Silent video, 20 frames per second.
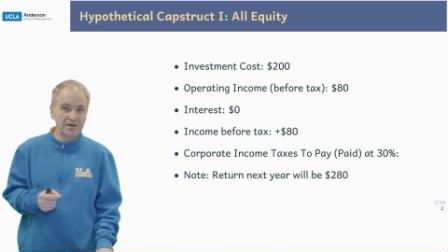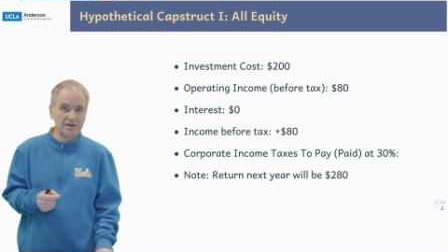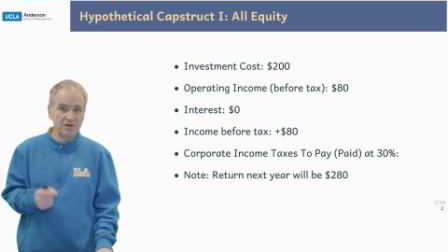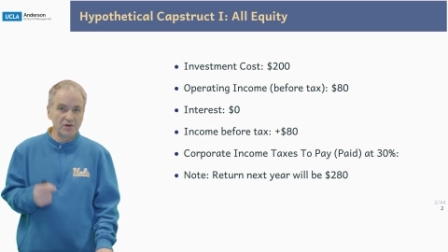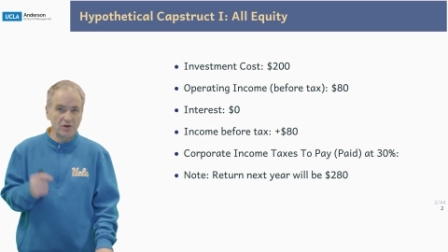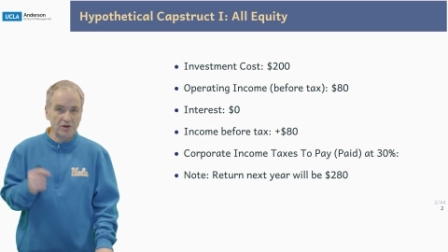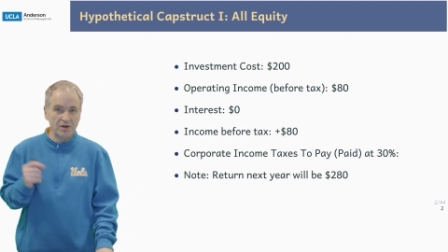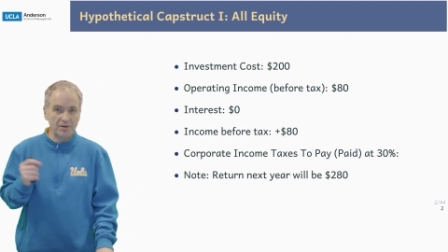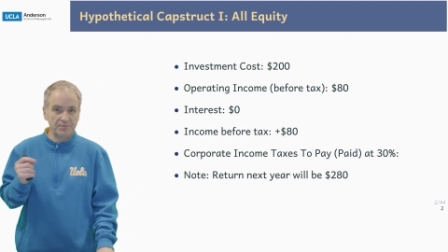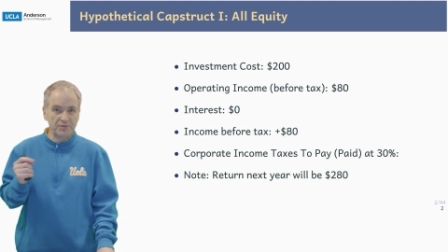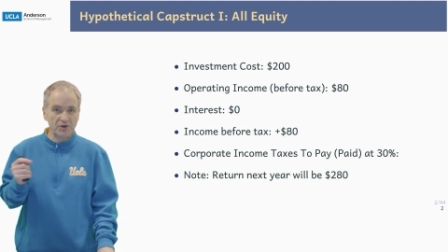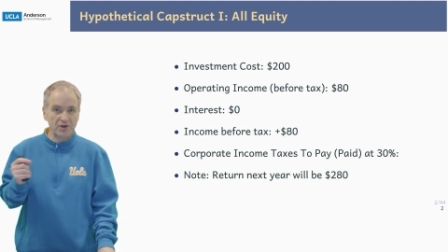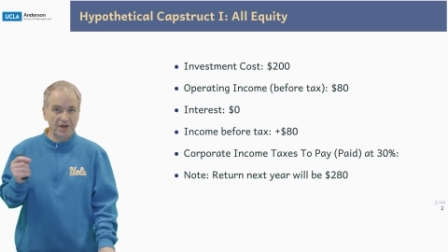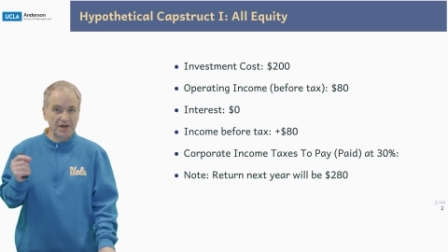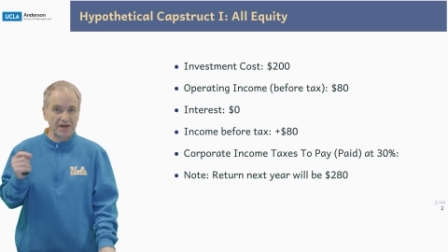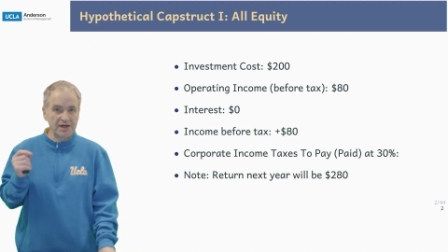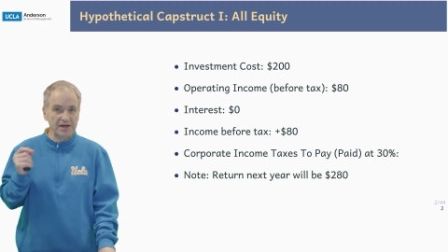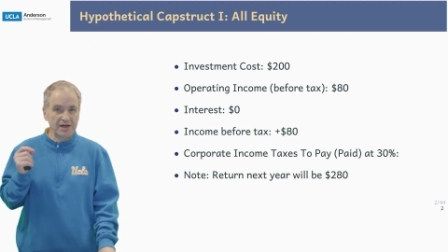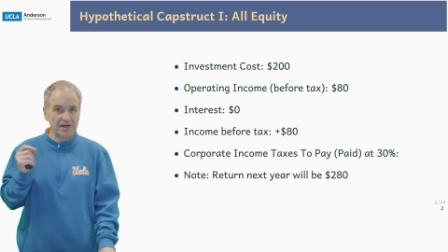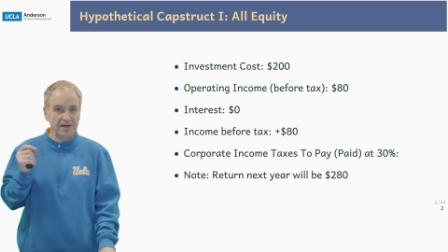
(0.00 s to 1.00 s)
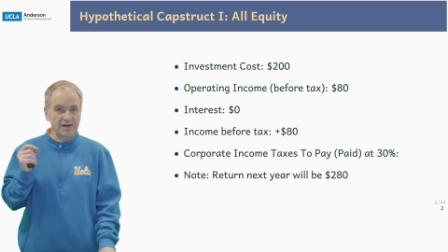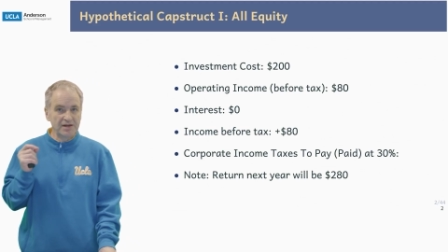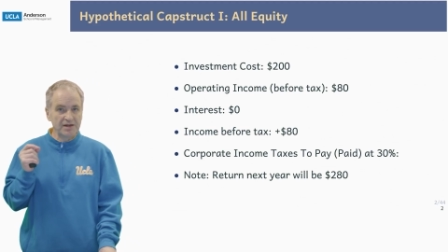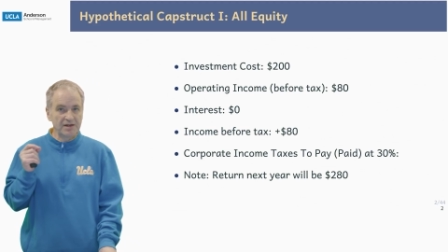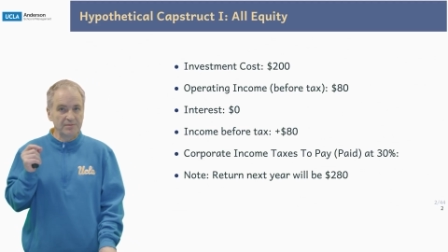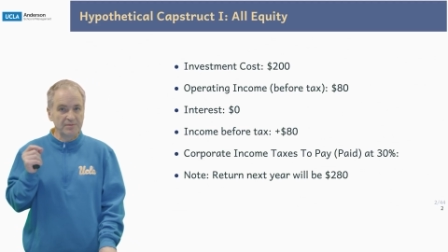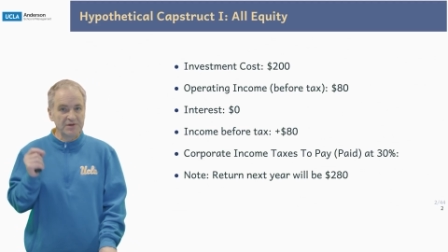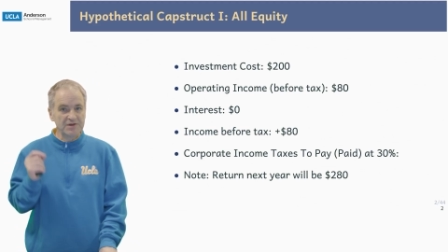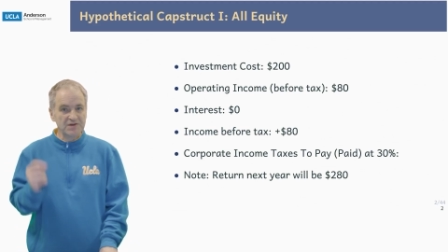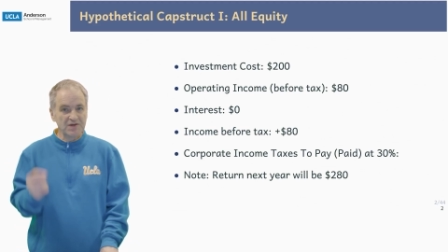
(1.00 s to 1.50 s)
your operating
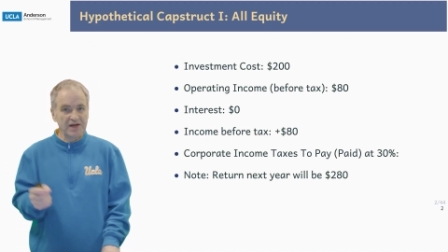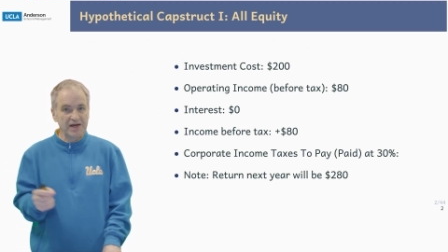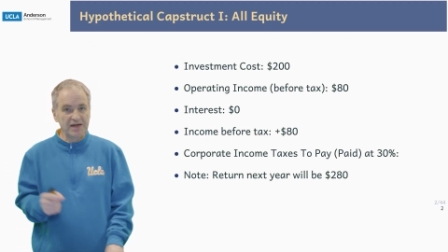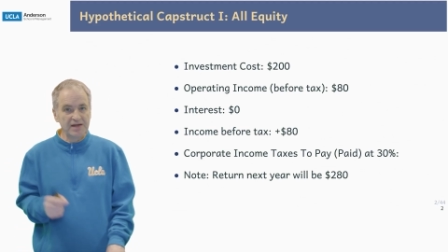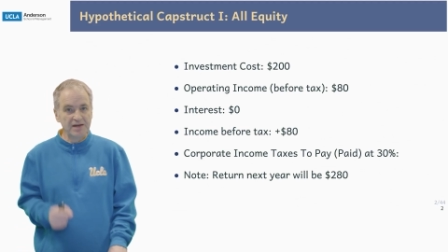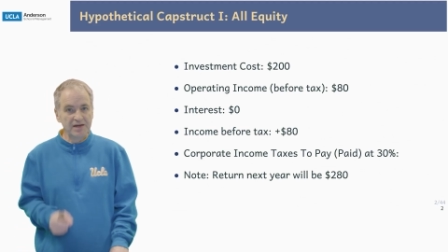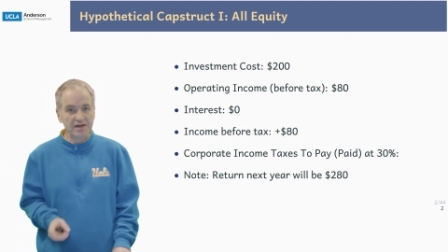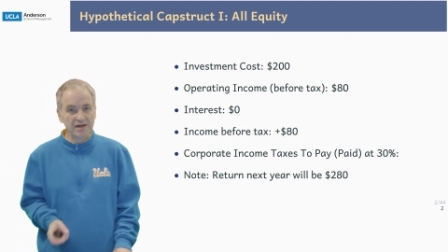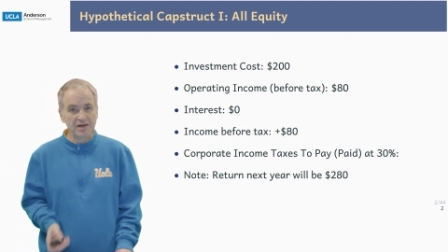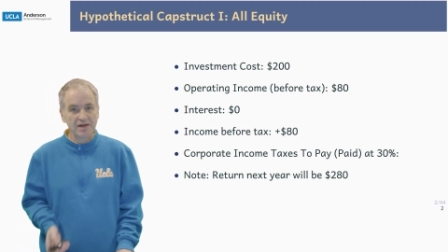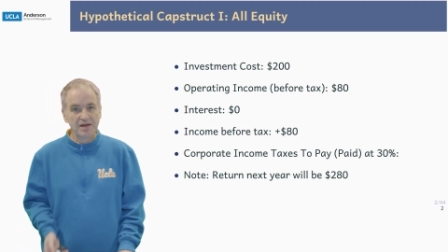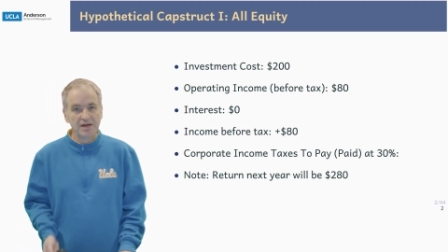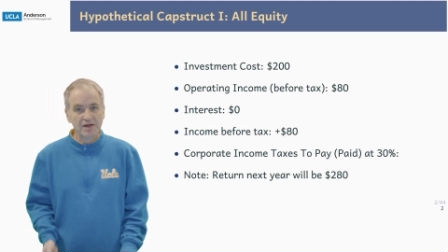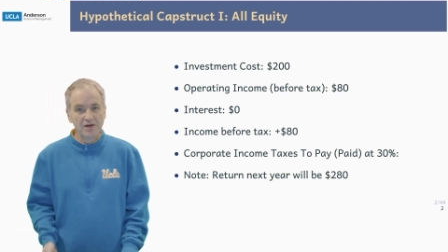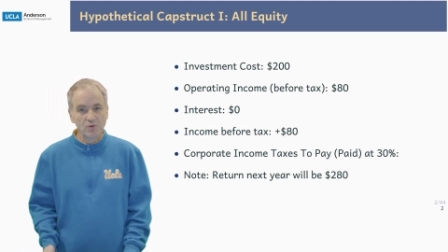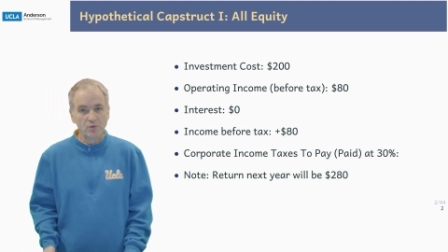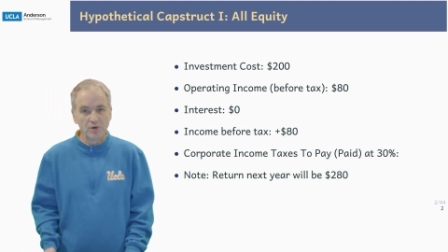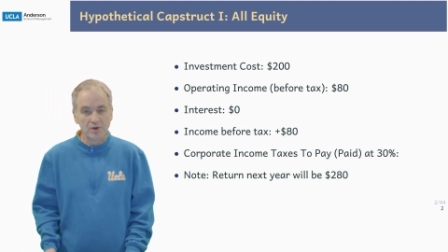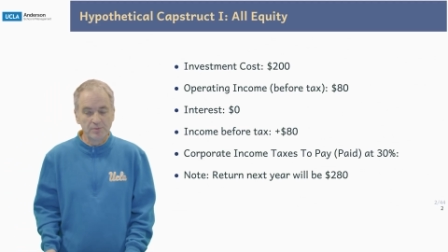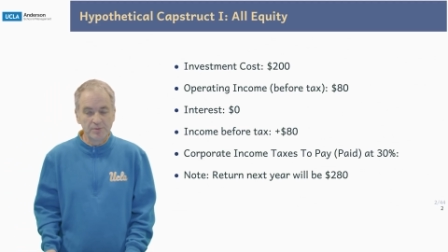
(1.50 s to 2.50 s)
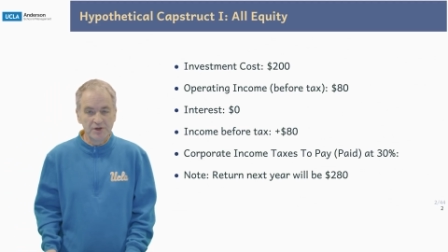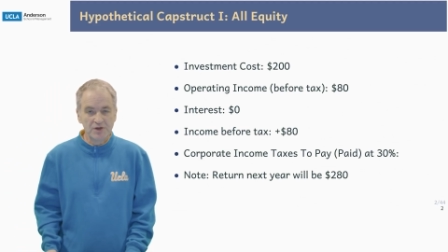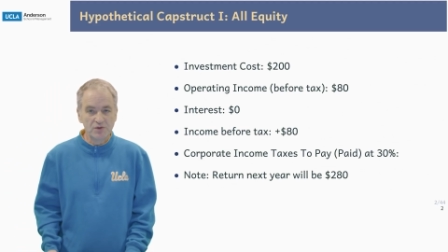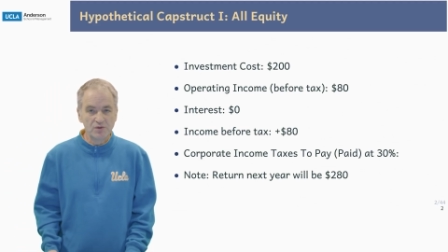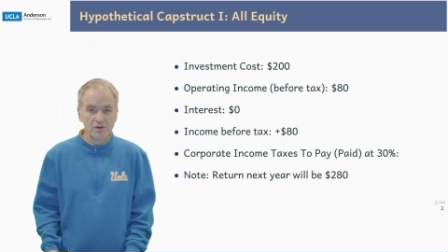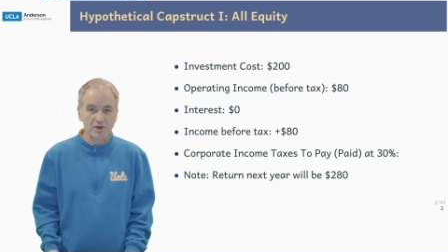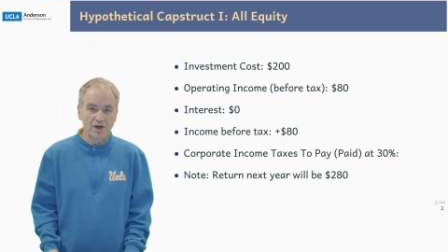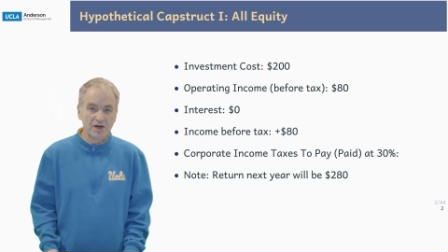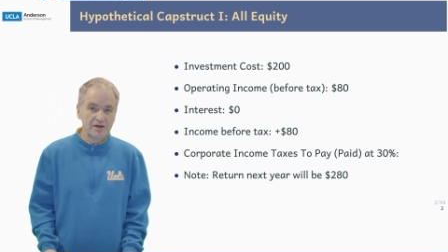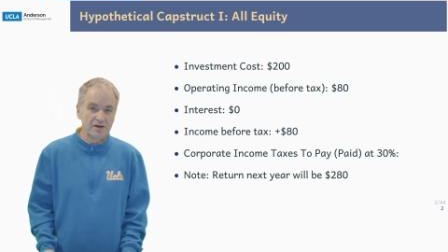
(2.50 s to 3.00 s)
income is $80, will be
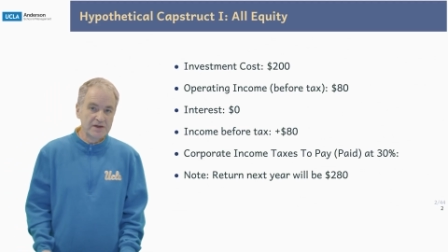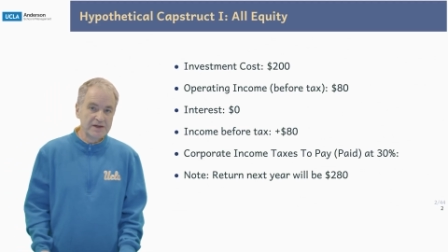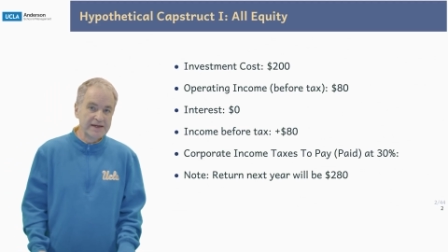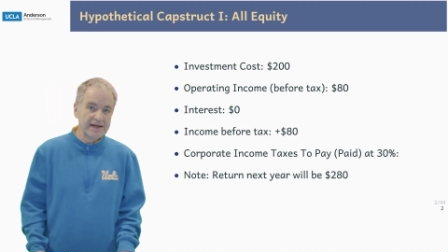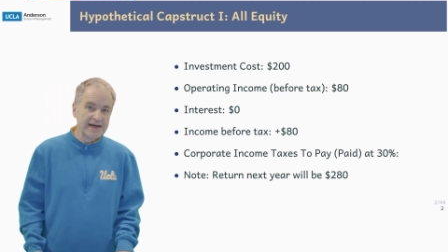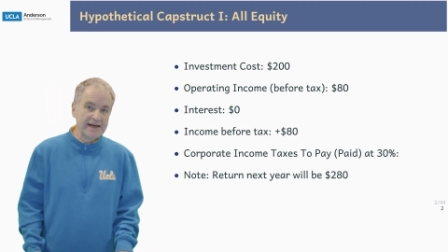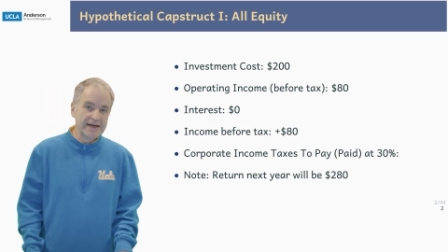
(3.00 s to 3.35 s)
$280.